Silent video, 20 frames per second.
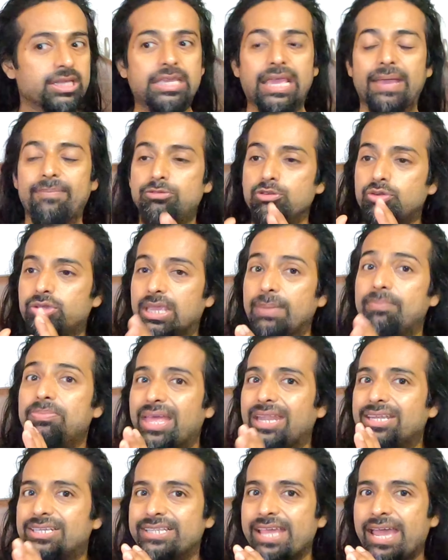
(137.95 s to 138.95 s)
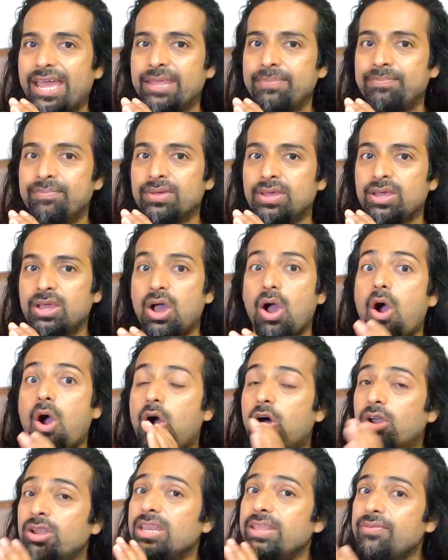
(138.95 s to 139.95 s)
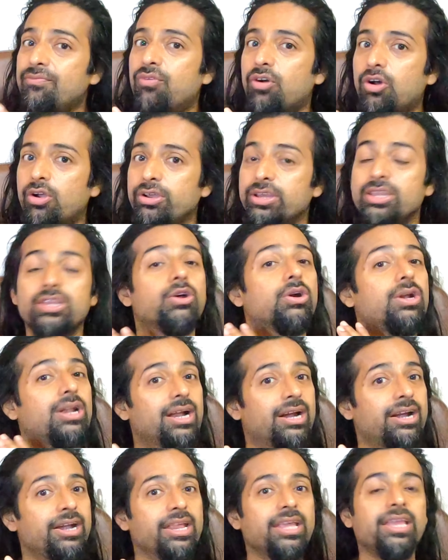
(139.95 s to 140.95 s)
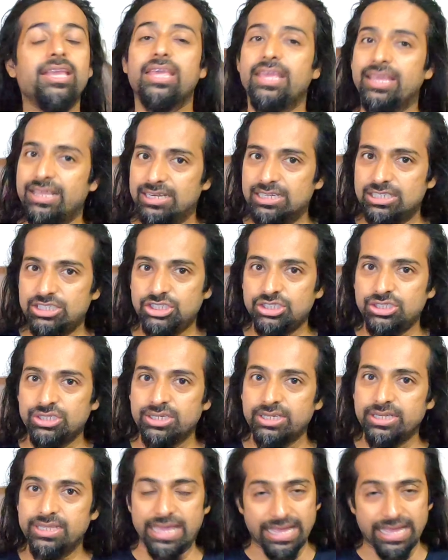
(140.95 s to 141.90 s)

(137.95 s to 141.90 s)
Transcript: You have to keep that time only for your learning English.